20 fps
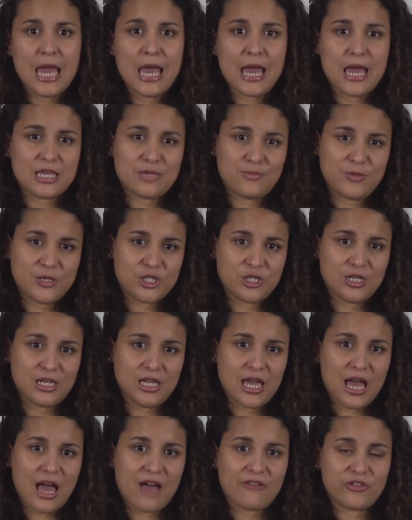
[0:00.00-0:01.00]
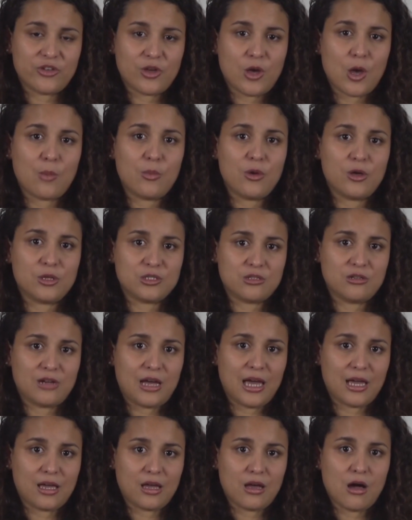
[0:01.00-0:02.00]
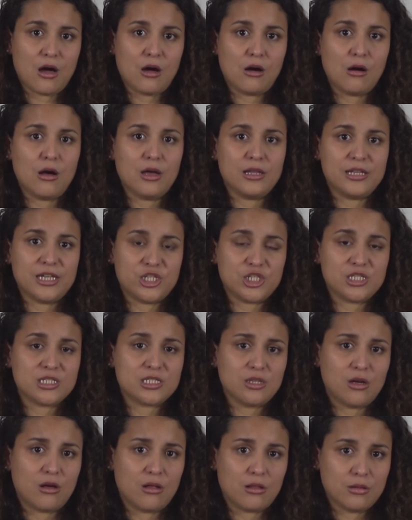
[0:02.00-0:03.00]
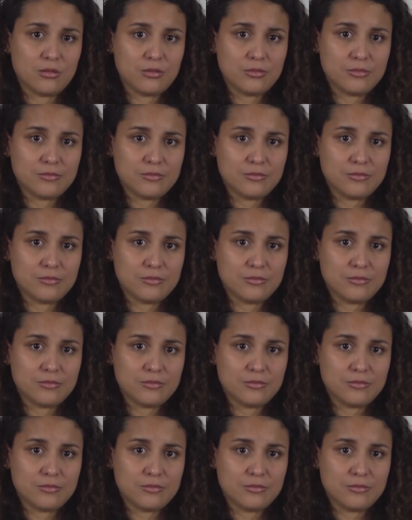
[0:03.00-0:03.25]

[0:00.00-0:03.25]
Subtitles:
especially after a bird strike or an engine stall.